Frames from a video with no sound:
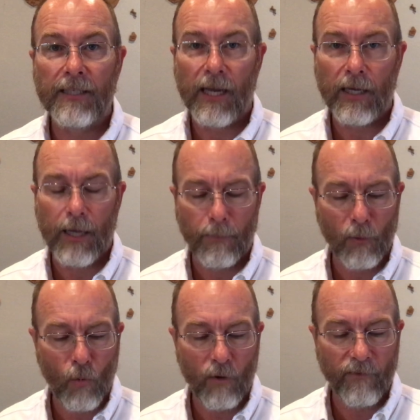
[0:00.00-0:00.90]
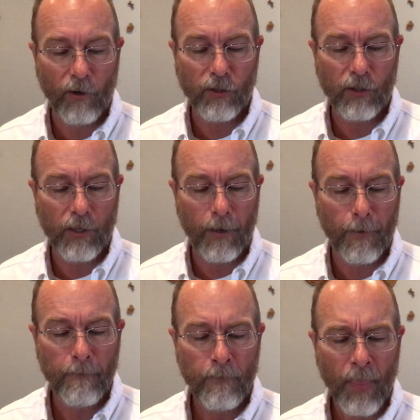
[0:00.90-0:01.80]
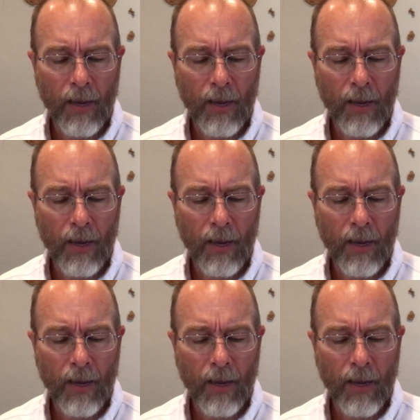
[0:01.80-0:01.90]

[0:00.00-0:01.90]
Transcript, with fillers: Let's take a couple more verses here.